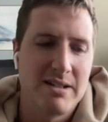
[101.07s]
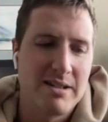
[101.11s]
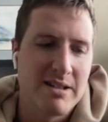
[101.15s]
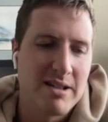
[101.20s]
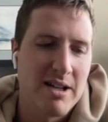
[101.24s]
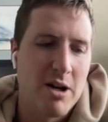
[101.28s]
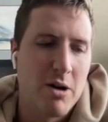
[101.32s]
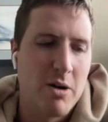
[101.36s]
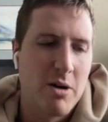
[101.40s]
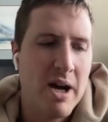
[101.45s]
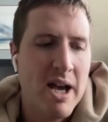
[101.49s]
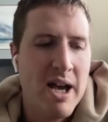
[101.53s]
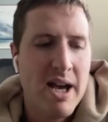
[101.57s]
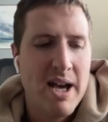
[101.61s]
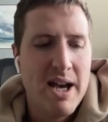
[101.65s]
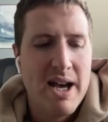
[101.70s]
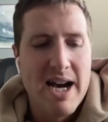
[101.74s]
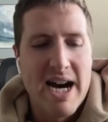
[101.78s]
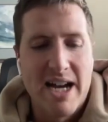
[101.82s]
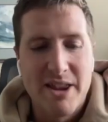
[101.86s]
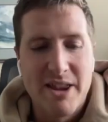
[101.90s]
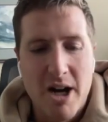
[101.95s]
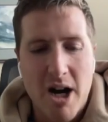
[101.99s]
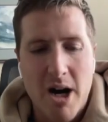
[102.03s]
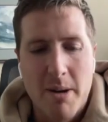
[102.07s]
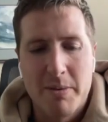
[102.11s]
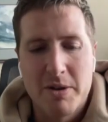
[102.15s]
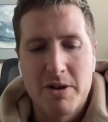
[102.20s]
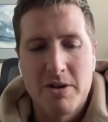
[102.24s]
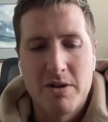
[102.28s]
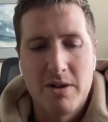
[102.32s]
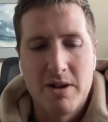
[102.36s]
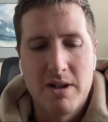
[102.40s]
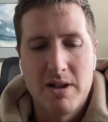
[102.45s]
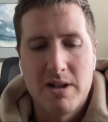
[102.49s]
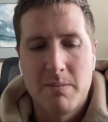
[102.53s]
So I had the
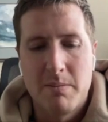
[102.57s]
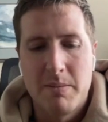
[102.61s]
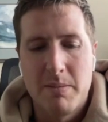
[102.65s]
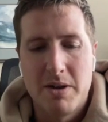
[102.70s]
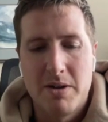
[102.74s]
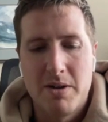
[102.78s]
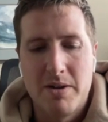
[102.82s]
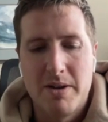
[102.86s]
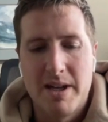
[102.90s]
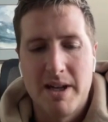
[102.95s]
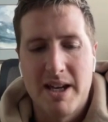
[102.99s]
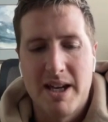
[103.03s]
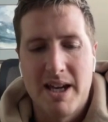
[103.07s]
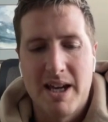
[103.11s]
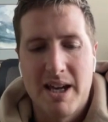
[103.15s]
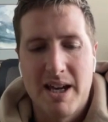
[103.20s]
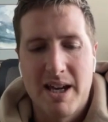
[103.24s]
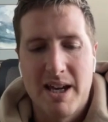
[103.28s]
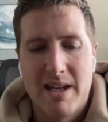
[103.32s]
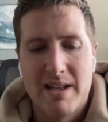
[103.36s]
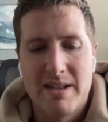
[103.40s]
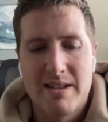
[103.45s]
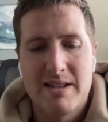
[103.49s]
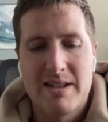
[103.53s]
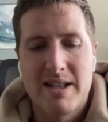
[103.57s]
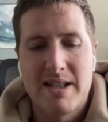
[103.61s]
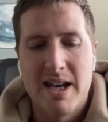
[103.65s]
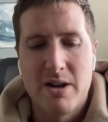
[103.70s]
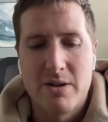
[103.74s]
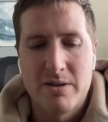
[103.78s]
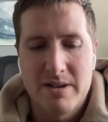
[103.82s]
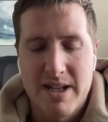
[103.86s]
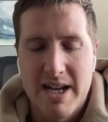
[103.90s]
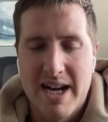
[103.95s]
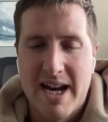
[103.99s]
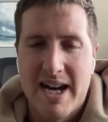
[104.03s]
opportunity to build a
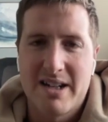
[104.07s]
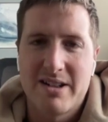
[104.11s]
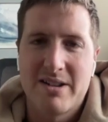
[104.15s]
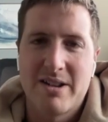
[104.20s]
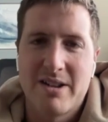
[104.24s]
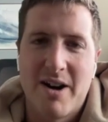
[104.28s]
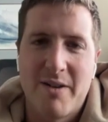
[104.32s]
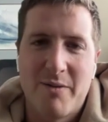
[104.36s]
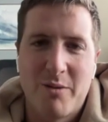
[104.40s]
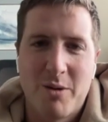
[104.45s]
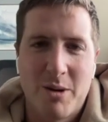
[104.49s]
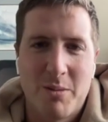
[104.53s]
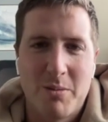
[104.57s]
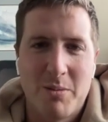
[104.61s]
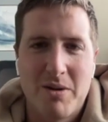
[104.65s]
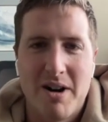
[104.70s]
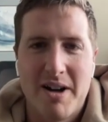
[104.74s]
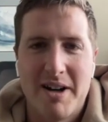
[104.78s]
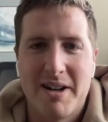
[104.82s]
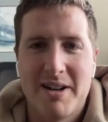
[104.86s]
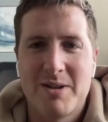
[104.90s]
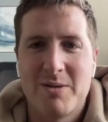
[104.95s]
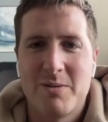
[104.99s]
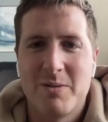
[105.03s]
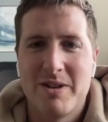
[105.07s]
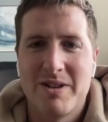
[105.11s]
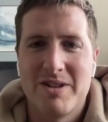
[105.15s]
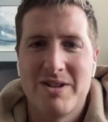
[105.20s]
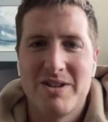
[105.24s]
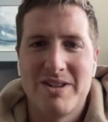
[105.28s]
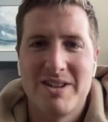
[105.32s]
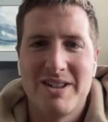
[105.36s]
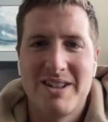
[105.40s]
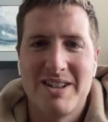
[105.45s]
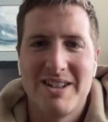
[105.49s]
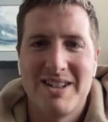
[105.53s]
sales tax software product,
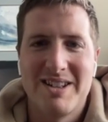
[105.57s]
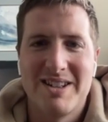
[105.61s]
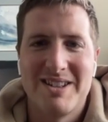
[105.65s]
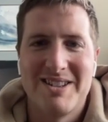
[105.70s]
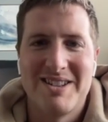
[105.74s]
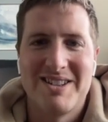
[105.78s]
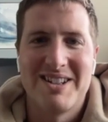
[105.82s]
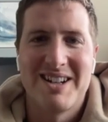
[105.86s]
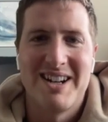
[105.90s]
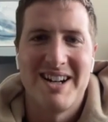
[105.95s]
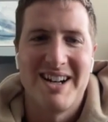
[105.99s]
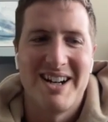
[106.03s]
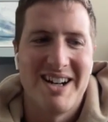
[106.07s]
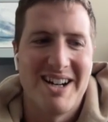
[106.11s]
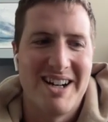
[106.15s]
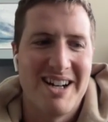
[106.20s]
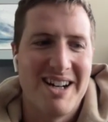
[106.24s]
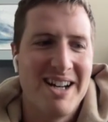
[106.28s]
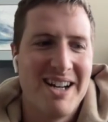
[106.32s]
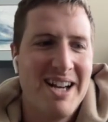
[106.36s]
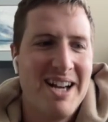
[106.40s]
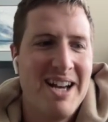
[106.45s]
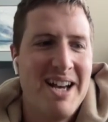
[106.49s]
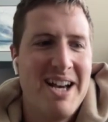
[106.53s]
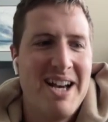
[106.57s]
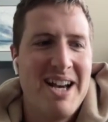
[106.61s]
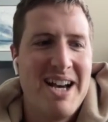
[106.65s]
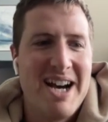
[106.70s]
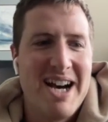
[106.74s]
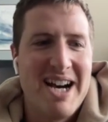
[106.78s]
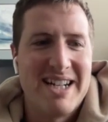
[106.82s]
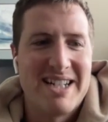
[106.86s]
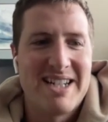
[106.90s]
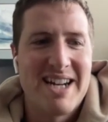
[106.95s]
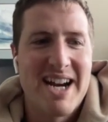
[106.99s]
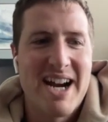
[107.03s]
which is
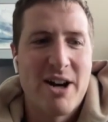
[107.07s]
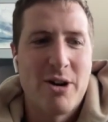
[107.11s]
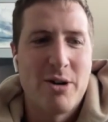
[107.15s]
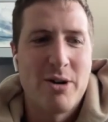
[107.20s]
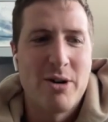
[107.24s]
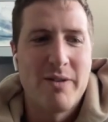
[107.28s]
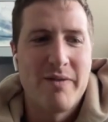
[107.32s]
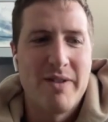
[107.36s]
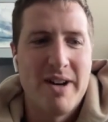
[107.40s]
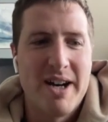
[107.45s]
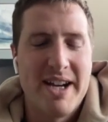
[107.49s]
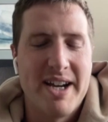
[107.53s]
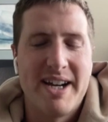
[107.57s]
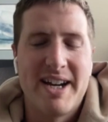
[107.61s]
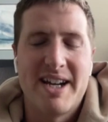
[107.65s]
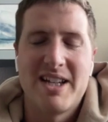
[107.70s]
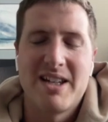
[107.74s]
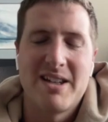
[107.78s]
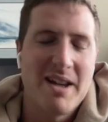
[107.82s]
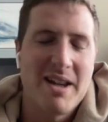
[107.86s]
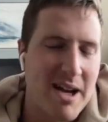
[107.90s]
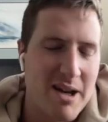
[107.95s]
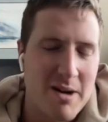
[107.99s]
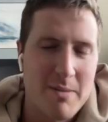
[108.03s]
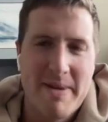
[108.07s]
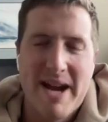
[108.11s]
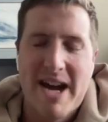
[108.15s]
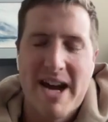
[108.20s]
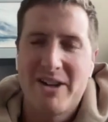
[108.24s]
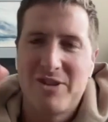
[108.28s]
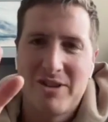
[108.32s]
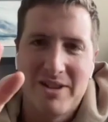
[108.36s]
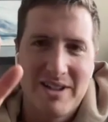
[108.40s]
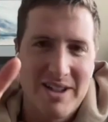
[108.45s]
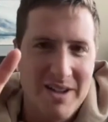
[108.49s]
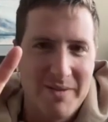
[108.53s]
a terrifying, I'd
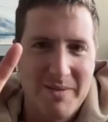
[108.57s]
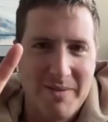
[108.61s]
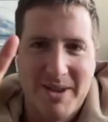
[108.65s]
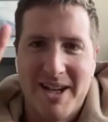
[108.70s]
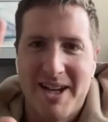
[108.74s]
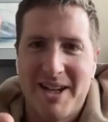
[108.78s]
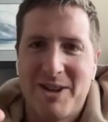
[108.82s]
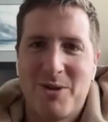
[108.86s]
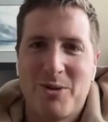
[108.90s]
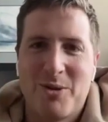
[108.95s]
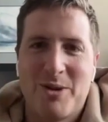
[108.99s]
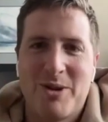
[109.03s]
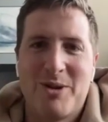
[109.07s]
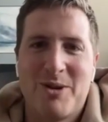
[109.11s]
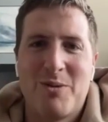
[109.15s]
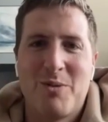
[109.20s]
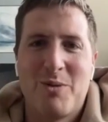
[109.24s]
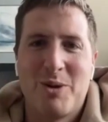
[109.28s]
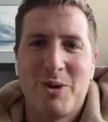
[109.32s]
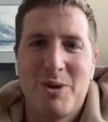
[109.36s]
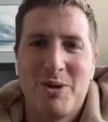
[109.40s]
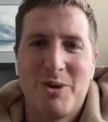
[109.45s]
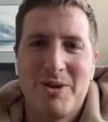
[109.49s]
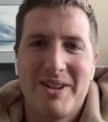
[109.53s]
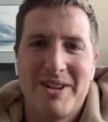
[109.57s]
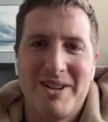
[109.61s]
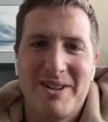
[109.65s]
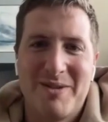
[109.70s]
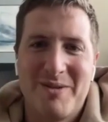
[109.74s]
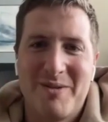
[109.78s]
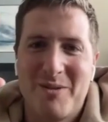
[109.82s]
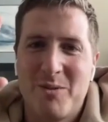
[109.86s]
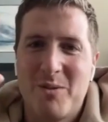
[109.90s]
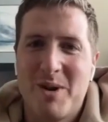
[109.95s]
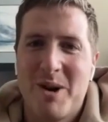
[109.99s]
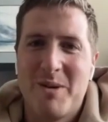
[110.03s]
imagine, given that you're in the world
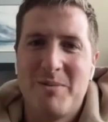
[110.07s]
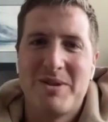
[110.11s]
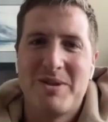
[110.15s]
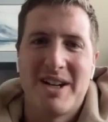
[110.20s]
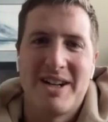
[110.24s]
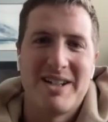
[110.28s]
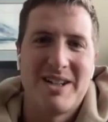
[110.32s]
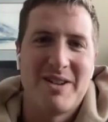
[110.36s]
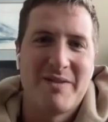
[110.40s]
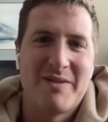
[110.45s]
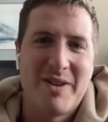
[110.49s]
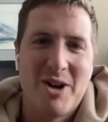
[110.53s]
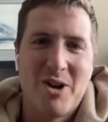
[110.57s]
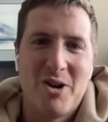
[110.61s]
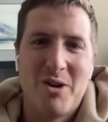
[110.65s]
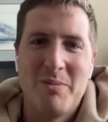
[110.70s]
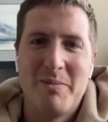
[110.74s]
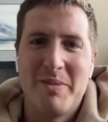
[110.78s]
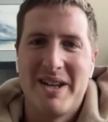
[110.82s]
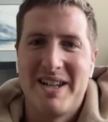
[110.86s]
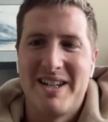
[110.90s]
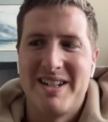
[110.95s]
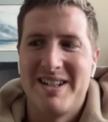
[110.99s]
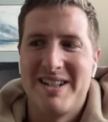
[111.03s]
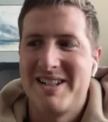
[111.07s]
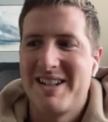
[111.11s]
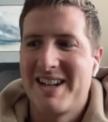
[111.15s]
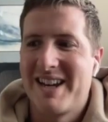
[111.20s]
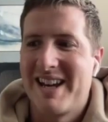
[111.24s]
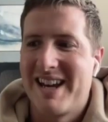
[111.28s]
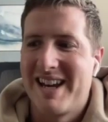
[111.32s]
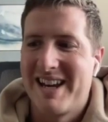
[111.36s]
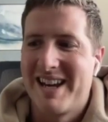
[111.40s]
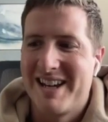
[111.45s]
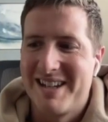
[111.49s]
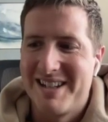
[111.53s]
of website development
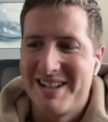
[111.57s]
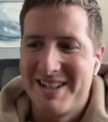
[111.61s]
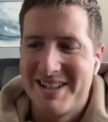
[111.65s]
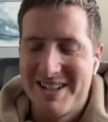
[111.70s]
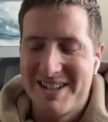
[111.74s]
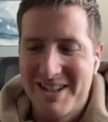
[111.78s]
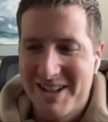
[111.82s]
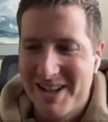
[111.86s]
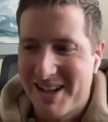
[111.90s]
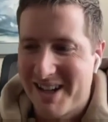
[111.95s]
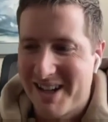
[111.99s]
and,